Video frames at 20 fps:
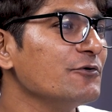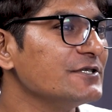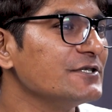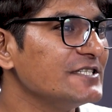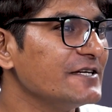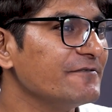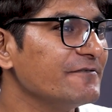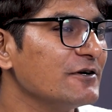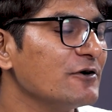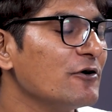you
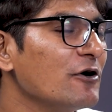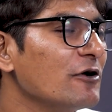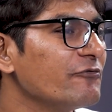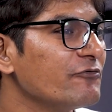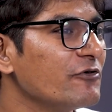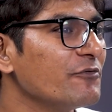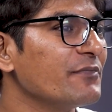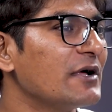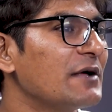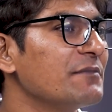received a call
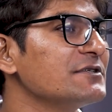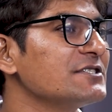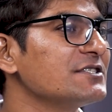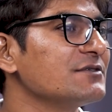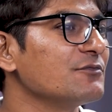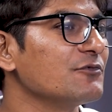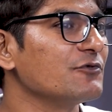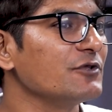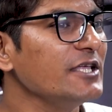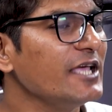from Prime Minister
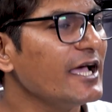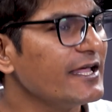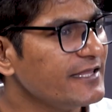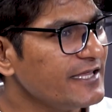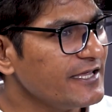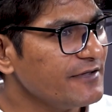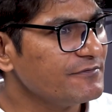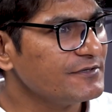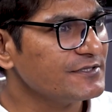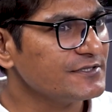Modi. I
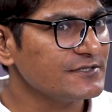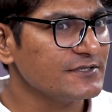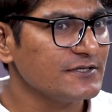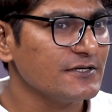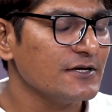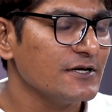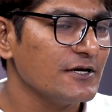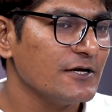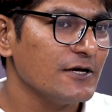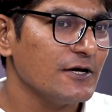think he was
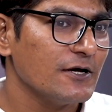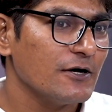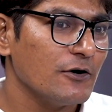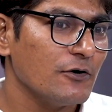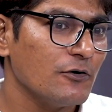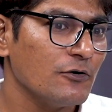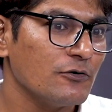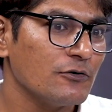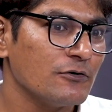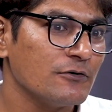
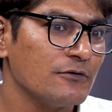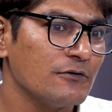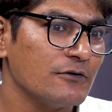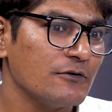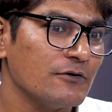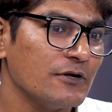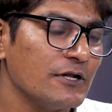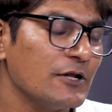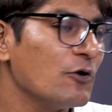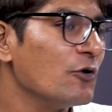on
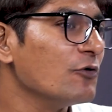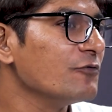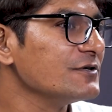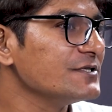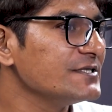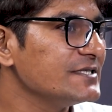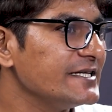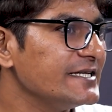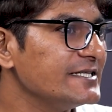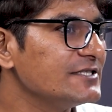an
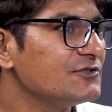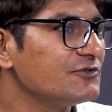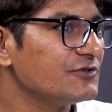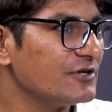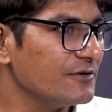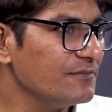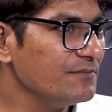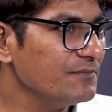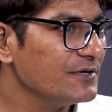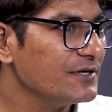overseas
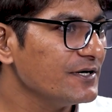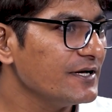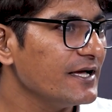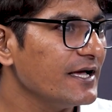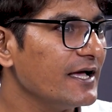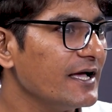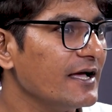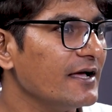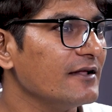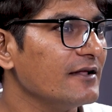trip,
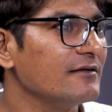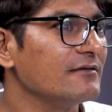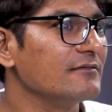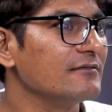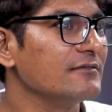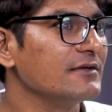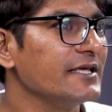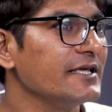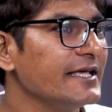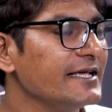
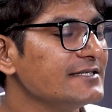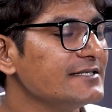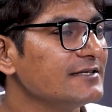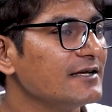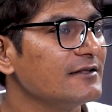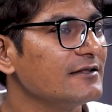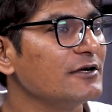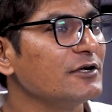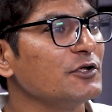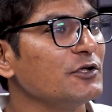and he
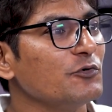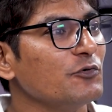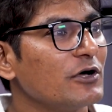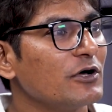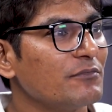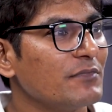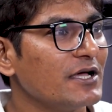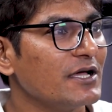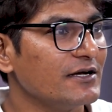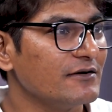said that you
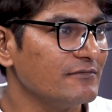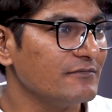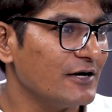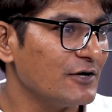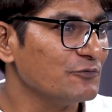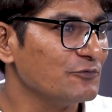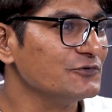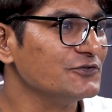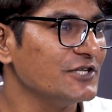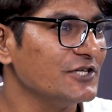are my
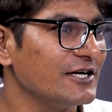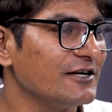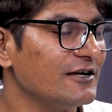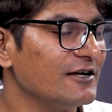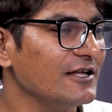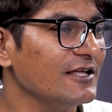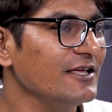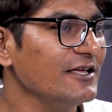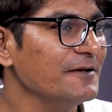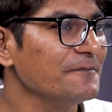Arun
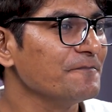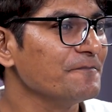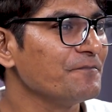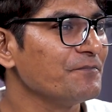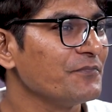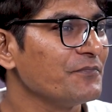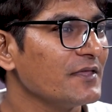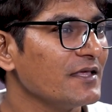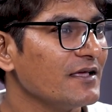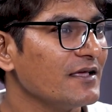Jaitley
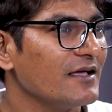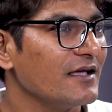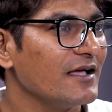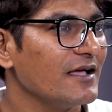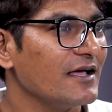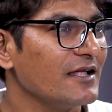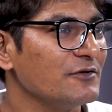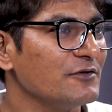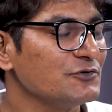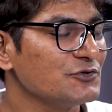
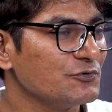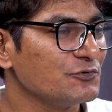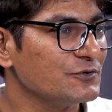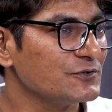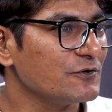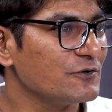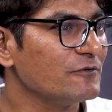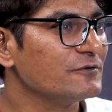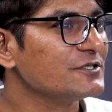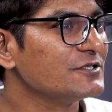and you should
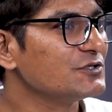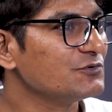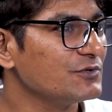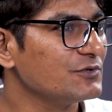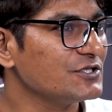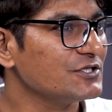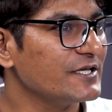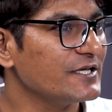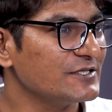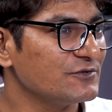resolve the
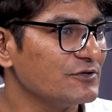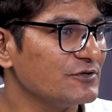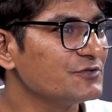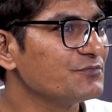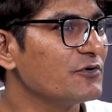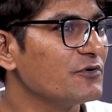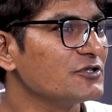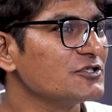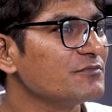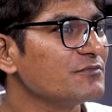situation as soon as
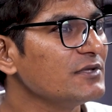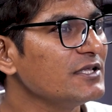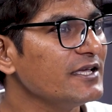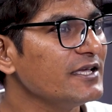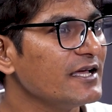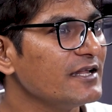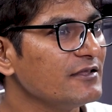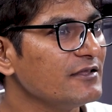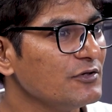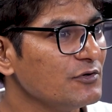possibly.
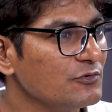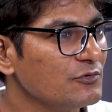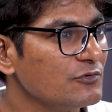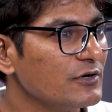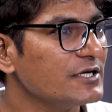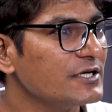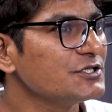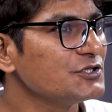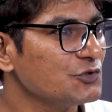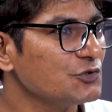And you
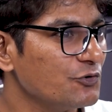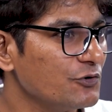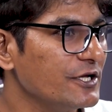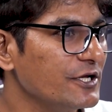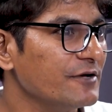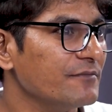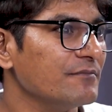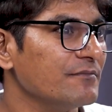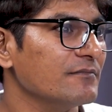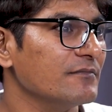assured
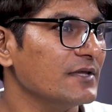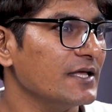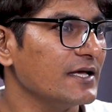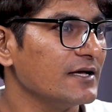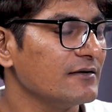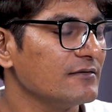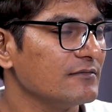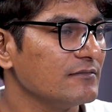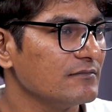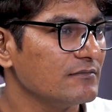him
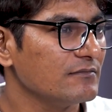like